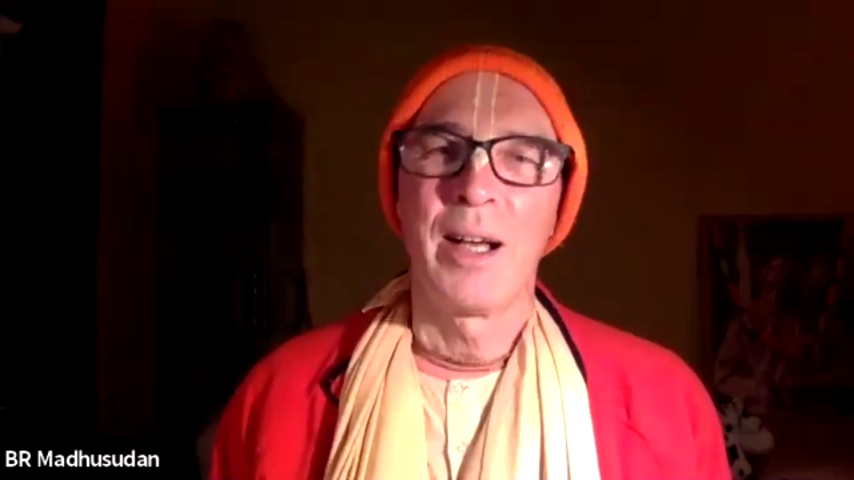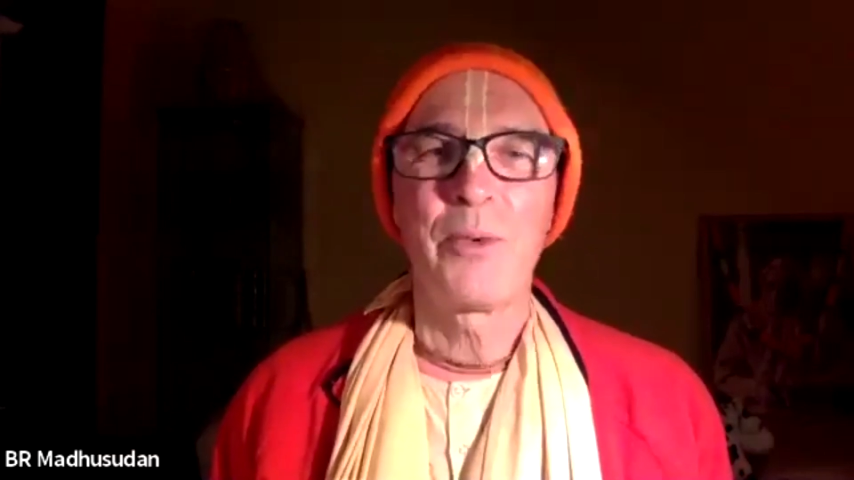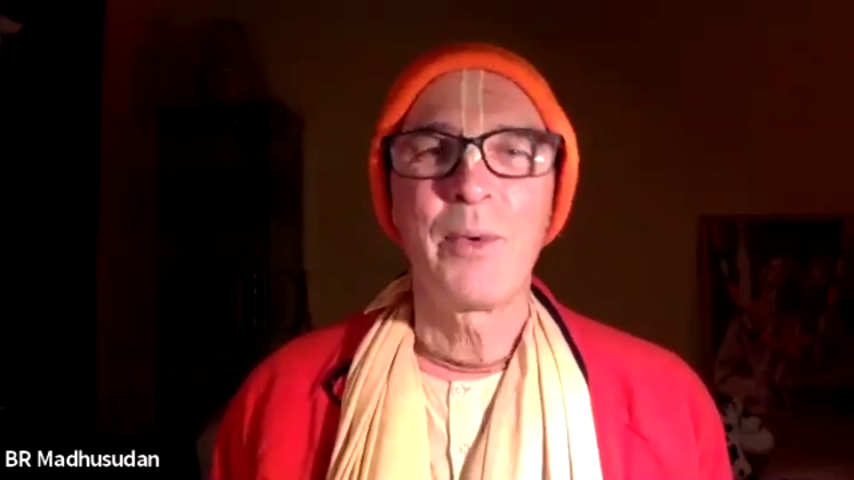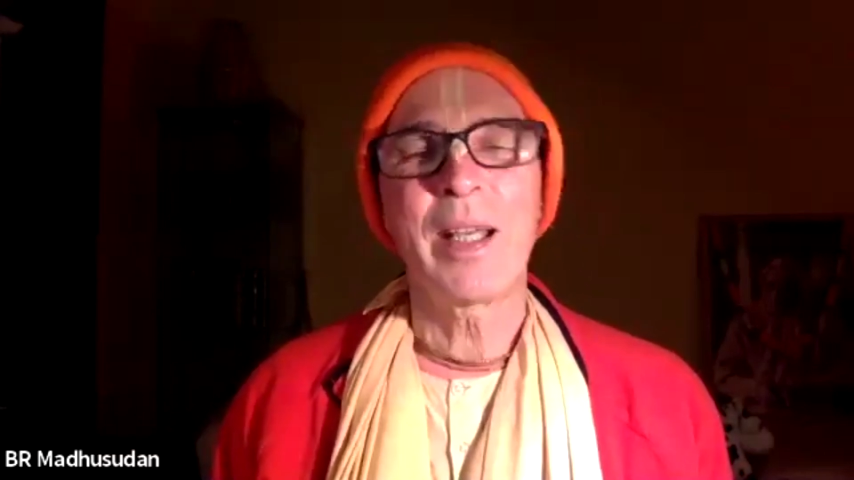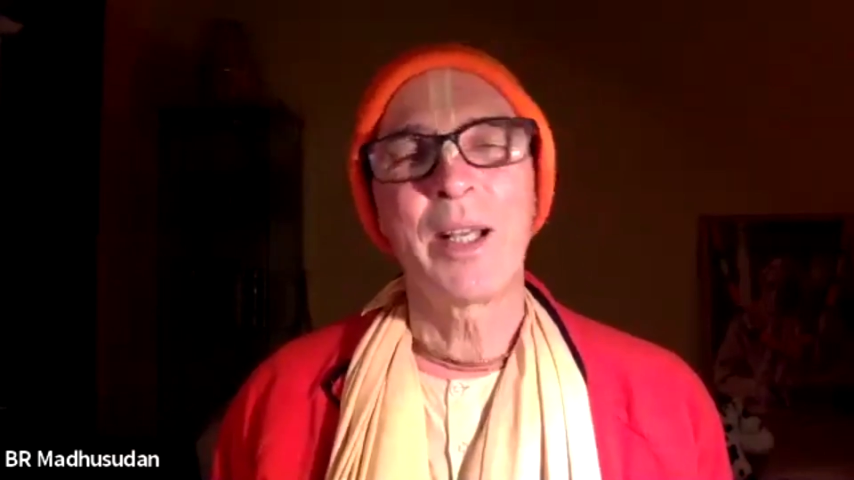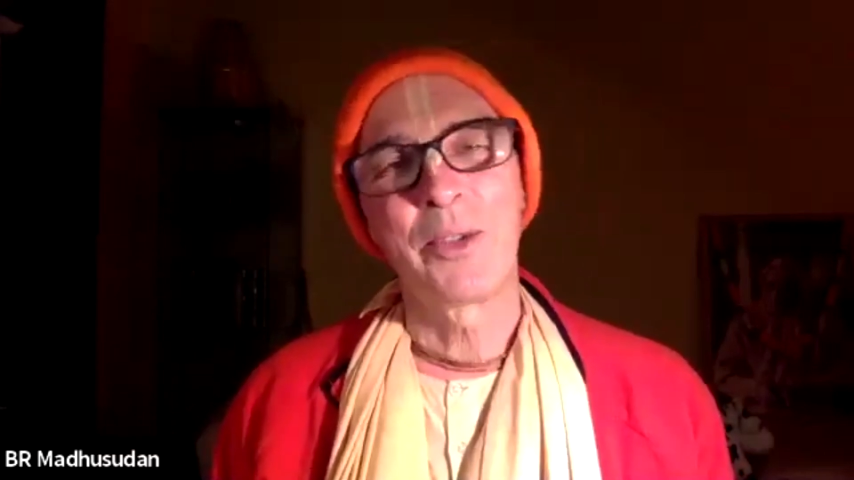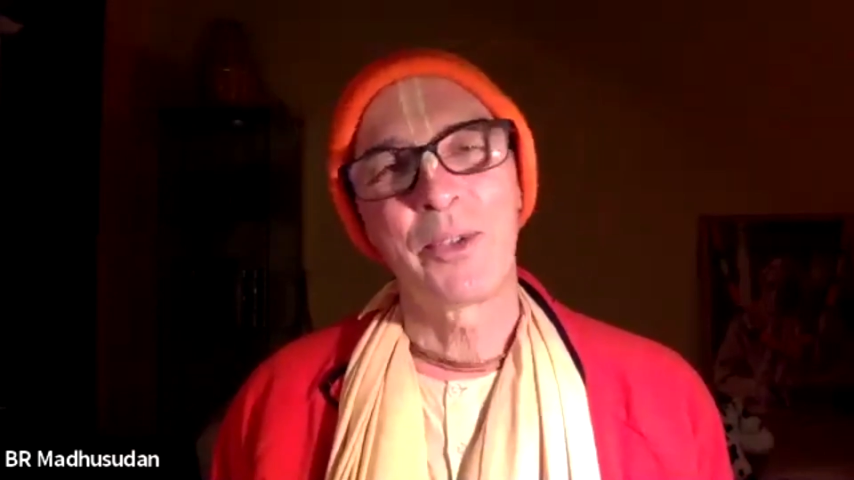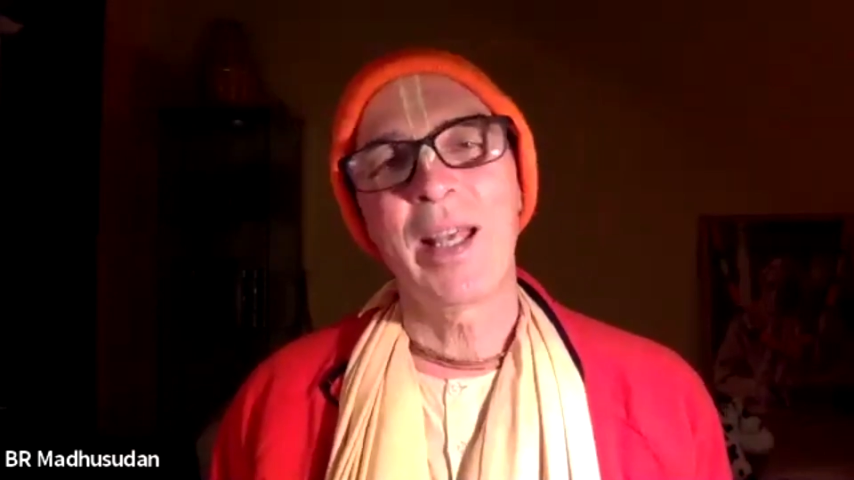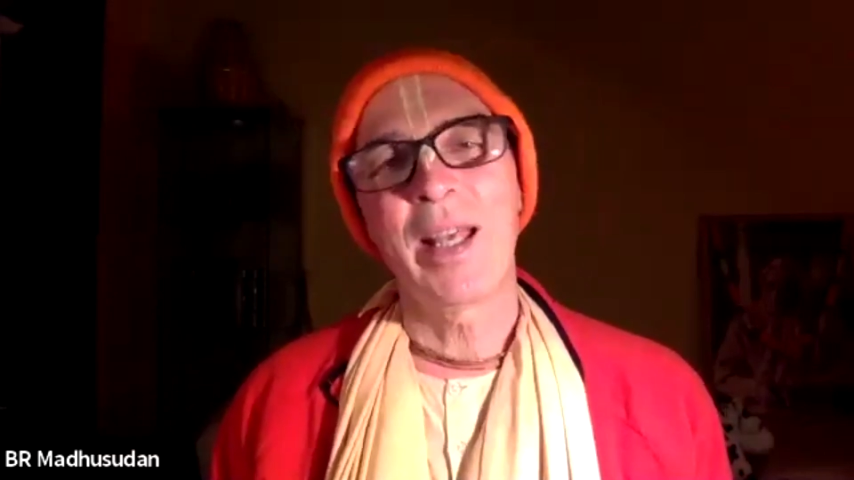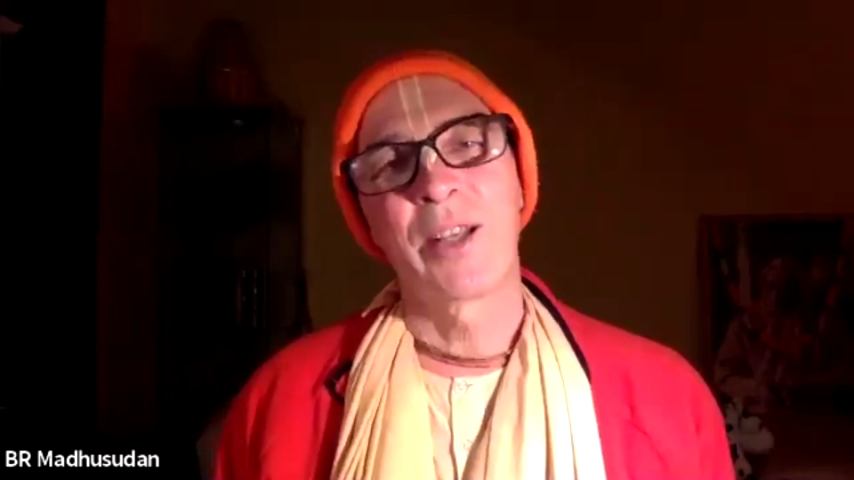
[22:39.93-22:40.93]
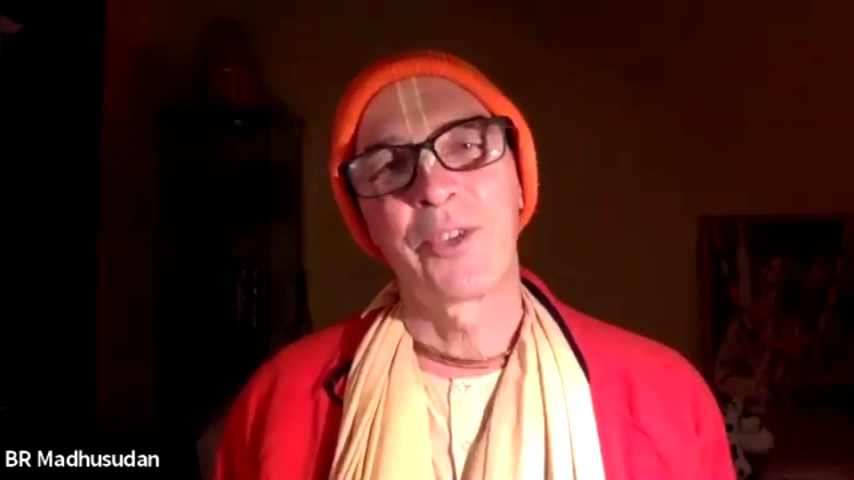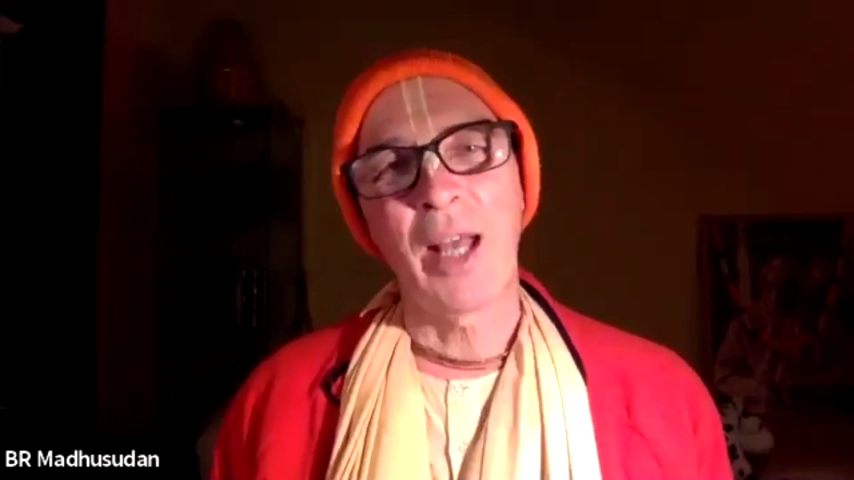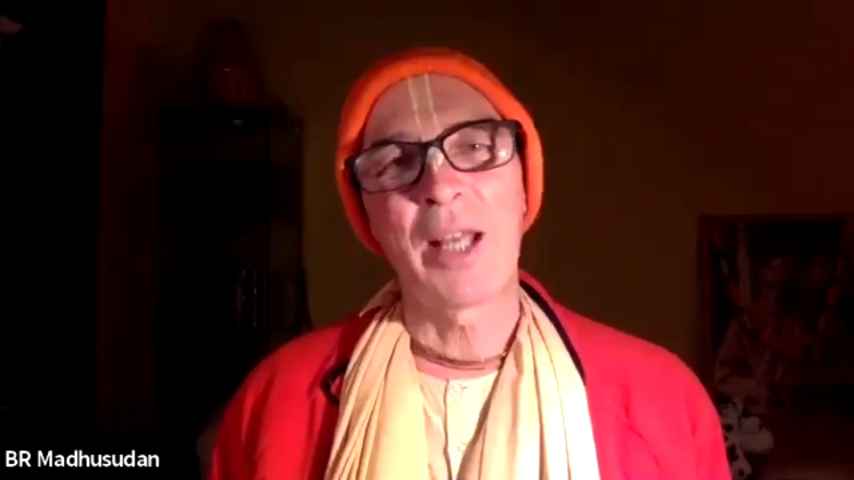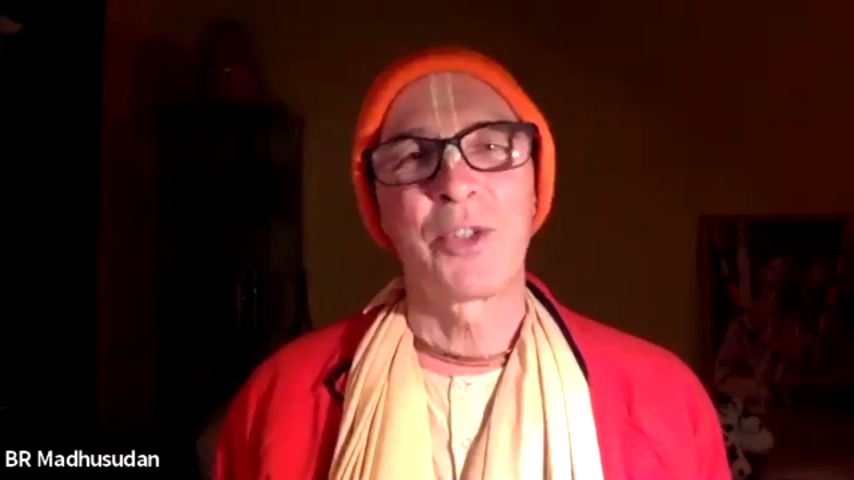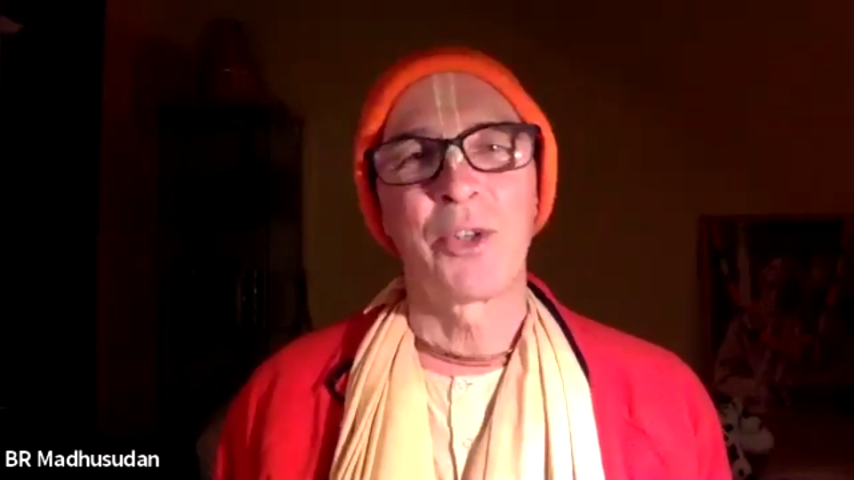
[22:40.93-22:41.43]
we can say
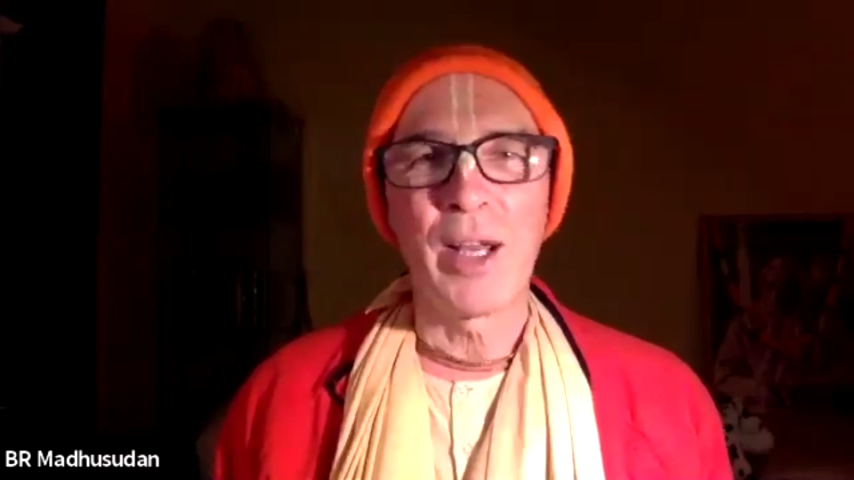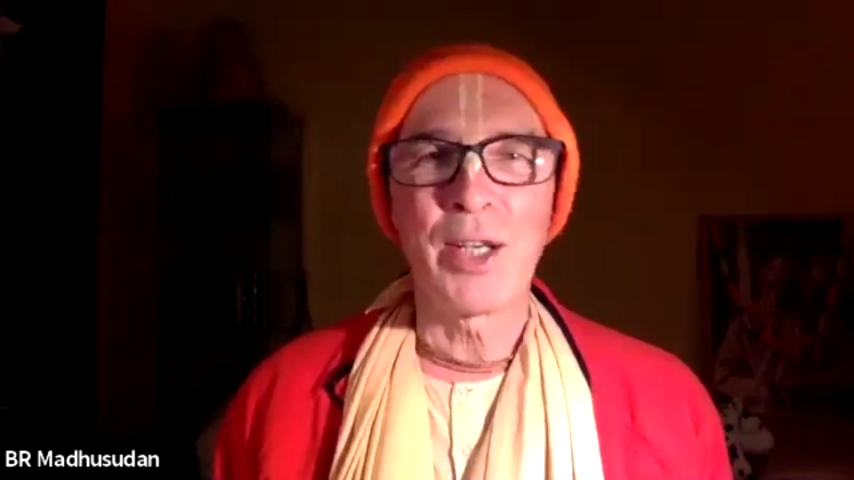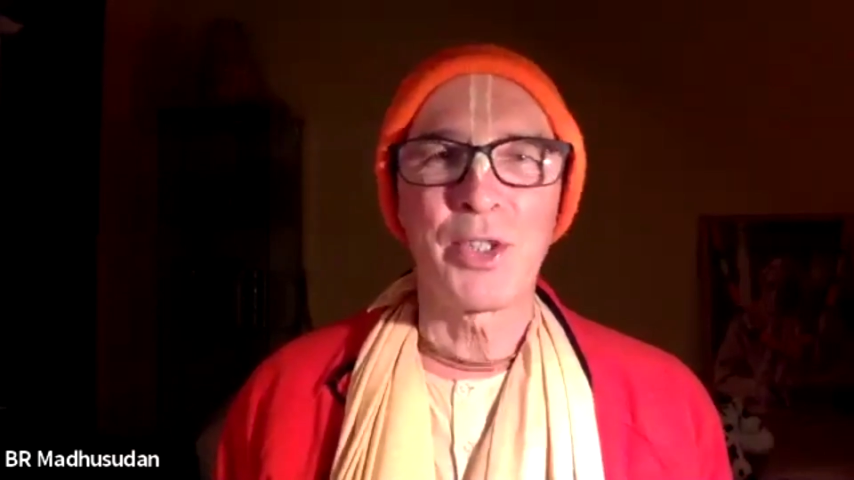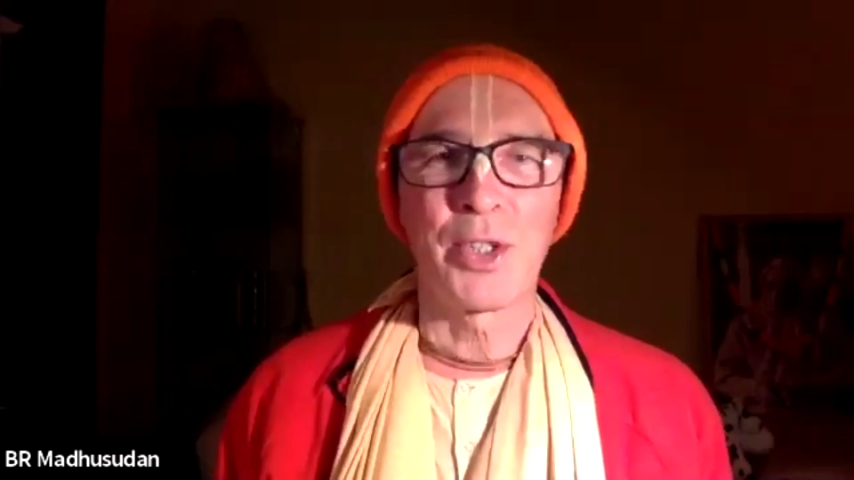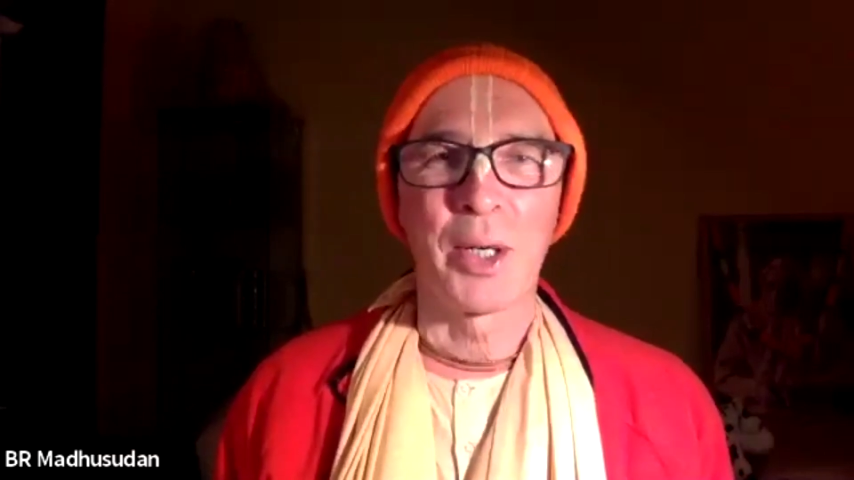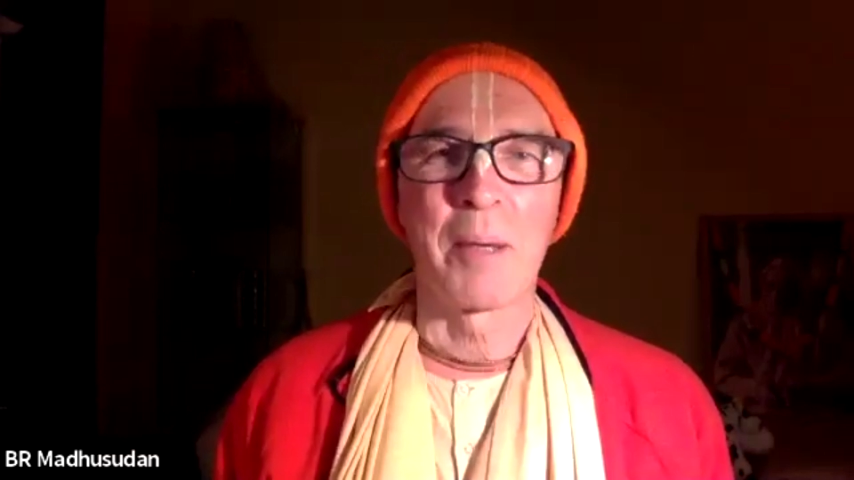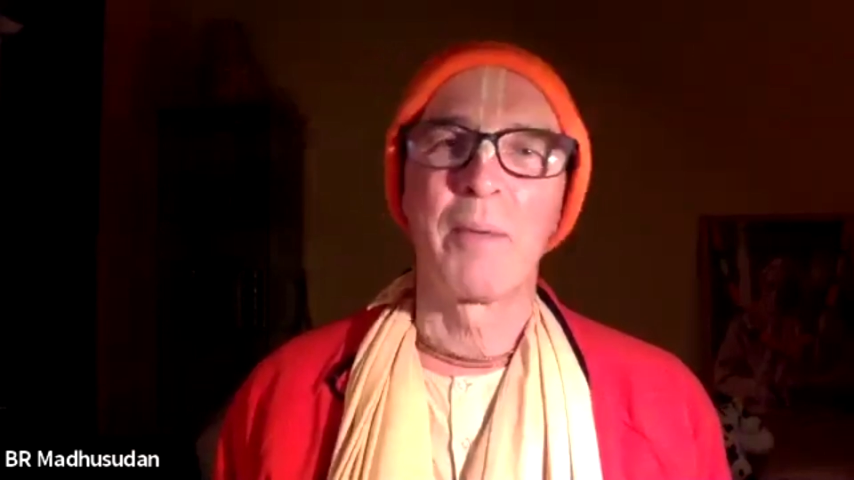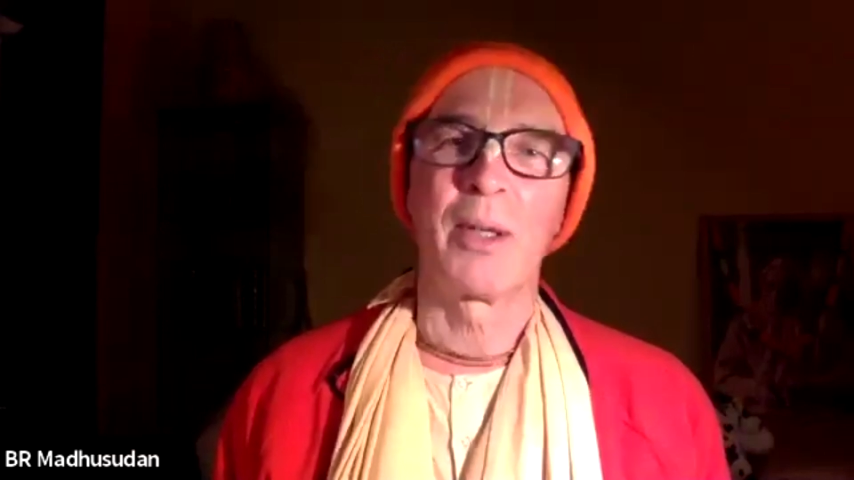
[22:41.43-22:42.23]
exaggeration,